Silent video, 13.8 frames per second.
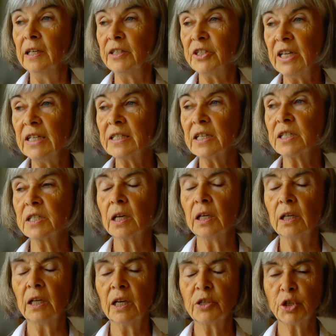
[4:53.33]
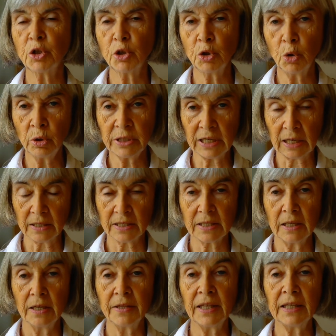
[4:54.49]
Jesus assured us
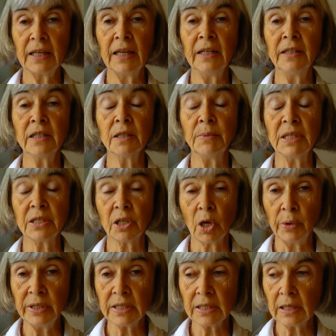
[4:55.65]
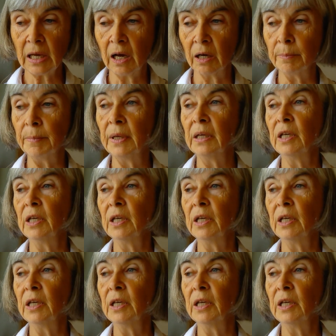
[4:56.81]
the kingdom is going to come